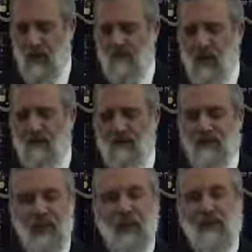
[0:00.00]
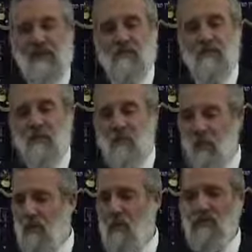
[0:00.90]
And rabbis tell us
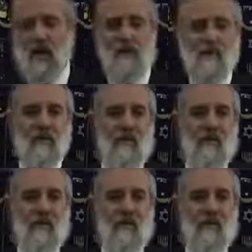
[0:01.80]
more than that